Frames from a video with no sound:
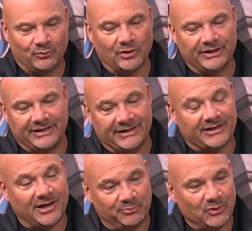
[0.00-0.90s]
We're going to get a
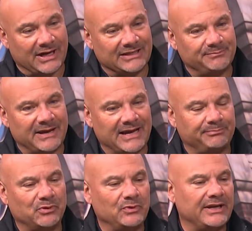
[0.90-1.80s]
couple guys
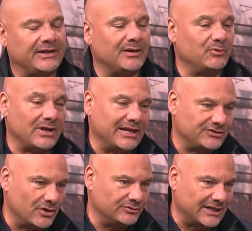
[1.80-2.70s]
back, but we had a couple
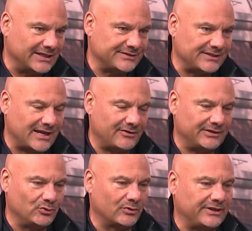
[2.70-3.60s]
guys go down Saturday.
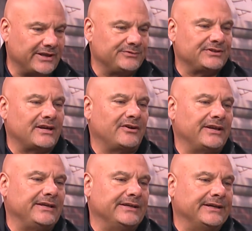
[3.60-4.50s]
During the game
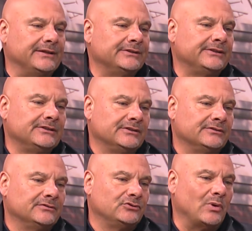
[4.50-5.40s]
Saturday,
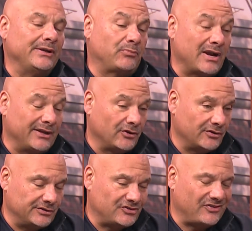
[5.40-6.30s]
Dwayne Brown
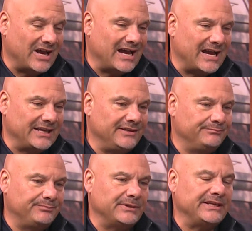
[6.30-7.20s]
hurt his thigh,
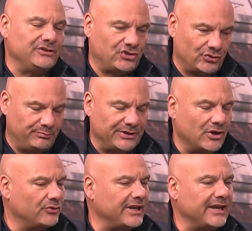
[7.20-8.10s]
but he should be
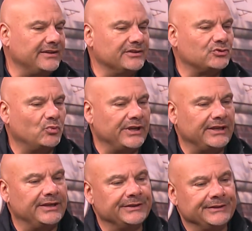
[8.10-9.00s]
okay this
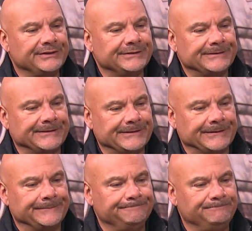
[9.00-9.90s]
week.
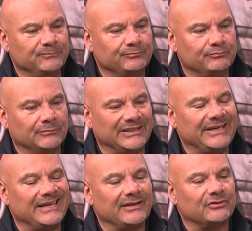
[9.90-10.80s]

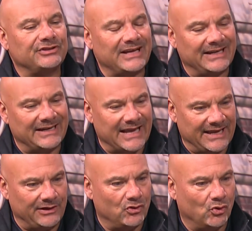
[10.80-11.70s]
Malik Anderson had an
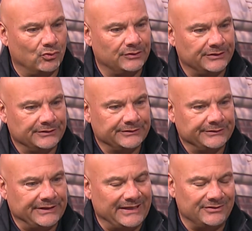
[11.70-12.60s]
ankle.
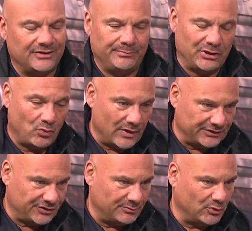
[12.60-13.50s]
He's going to be
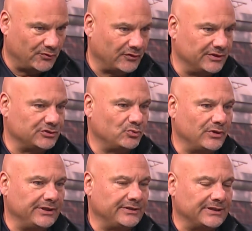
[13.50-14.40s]
questionable for this
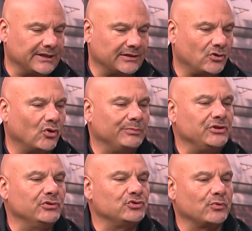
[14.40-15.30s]
week. Colby
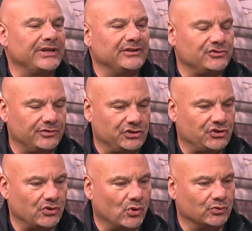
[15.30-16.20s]
Hughes re-injured his
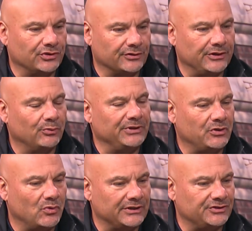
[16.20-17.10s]
shoulder. He'll be
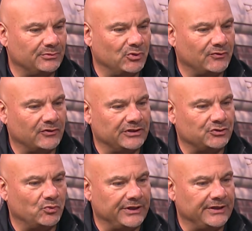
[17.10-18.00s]
questionable for
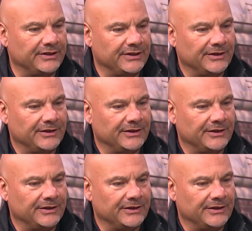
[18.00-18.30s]
this week.